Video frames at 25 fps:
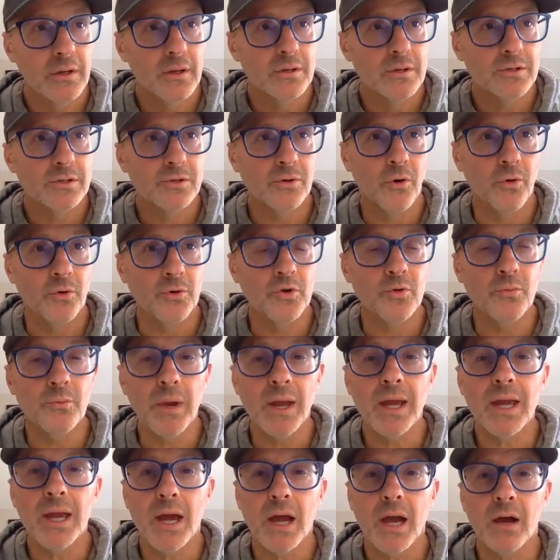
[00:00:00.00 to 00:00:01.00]
So you
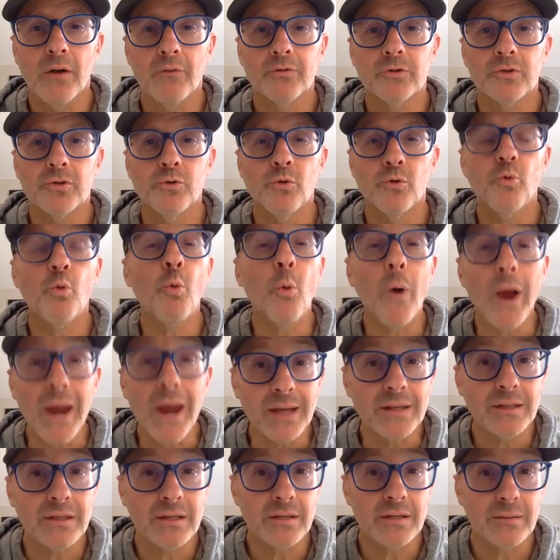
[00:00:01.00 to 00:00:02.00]
may have to
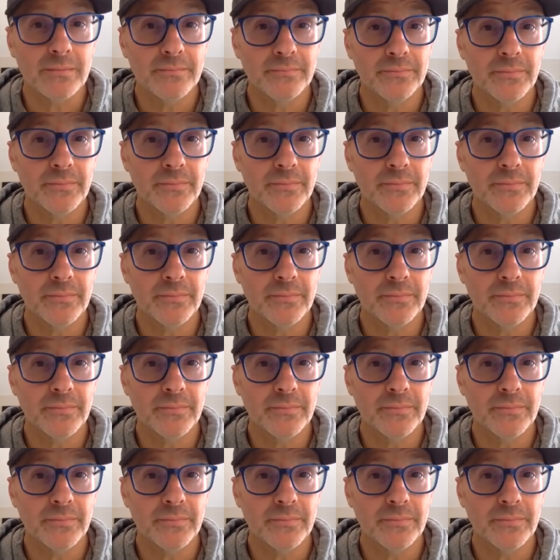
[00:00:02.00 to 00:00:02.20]
wait